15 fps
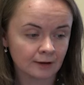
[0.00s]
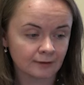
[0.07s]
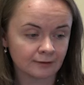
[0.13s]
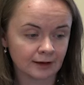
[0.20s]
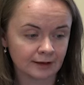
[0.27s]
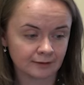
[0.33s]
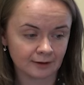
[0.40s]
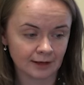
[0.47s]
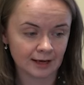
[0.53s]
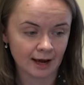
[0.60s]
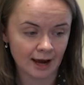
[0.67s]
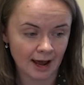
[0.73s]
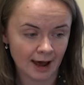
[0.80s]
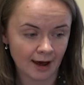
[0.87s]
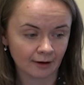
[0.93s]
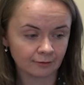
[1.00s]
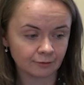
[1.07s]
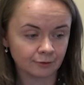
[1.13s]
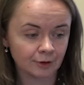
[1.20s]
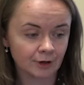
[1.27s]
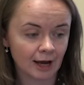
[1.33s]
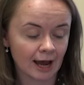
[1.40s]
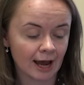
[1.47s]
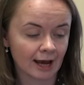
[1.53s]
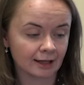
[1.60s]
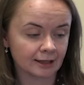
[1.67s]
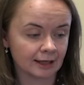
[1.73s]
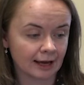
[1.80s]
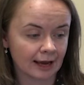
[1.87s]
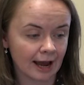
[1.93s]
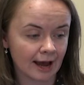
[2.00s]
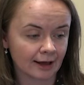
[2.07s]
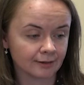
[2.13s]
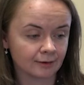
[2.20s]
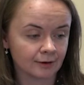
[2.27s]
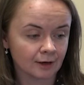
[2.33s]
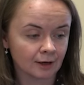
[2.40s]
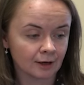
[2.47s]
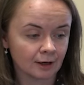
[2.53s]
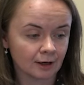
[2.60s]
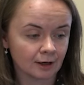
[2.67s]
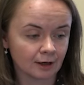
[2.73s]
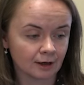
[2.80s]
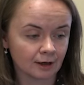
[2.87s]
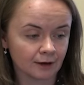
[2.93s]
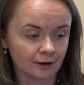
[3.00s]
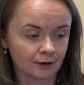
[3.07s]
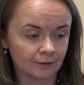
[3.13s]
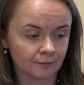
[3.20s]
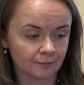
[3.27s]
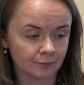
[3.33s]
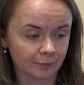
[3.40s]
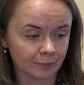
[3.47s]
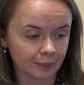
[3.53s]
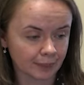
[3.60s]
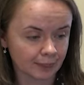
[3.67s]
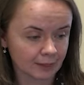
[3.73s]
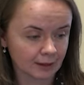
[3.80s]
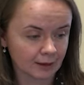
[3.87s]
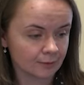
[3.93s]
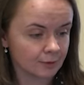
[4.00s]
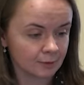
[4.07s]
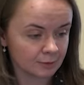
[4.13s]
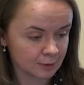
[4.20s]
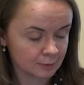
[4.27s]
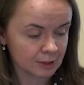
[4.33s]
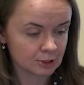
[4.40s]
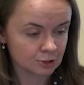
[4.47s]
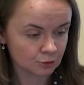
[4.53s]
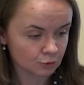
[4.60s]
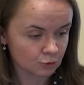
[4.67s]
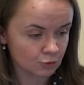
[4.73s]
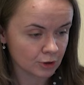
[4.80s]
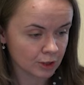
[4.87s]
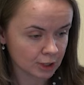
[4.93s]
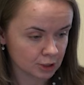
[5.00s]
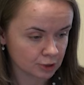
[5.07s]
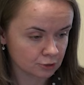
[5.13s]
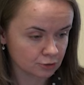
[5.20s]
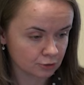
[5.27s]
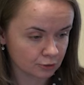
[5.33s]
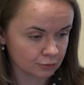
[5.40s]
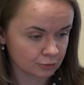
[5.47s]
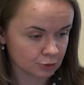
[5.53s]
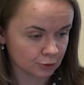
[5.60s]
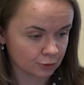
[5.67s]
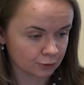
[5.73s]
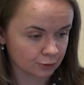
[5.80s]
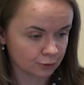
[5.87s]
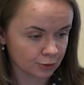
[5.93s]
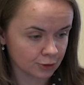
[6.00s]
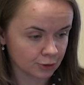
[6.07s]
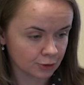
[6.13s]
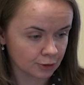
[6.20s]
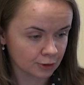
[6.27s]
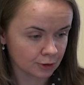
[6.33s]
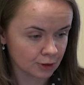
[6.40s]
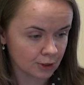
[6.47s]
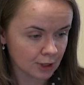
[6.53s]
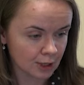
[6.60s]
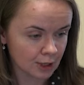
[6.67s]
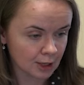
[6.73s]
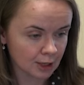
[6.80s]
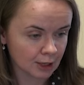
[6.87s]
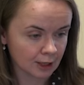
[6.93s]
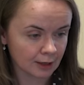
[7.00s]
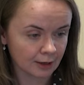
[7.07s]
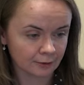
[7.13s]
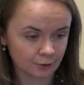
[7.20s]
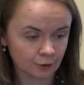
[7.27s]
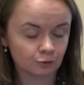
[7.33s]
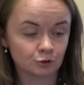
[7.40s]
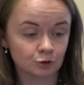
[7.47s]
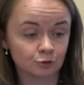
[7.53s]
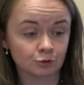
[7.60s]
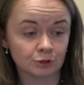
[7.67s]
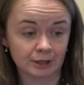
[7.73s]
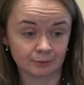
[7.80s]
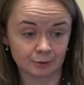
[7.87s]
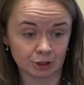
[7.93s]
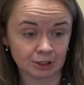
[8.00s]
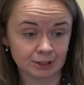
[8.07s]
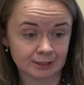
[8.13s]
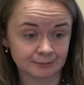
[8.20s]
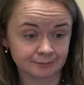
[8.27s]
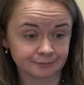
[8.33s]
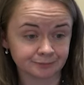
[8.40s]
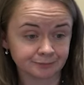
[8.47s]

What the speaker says: that they have, and again the mean score in terms of those 2 subjects.